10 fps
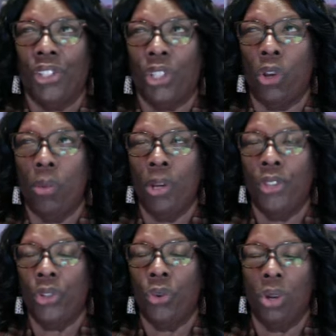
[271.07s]
so
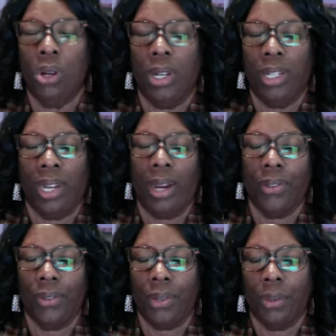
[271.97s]
much going on in
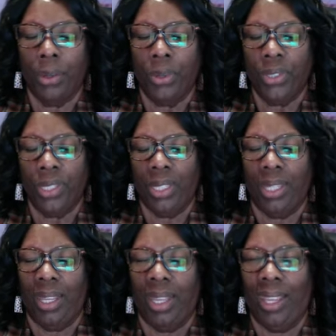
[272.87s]
our community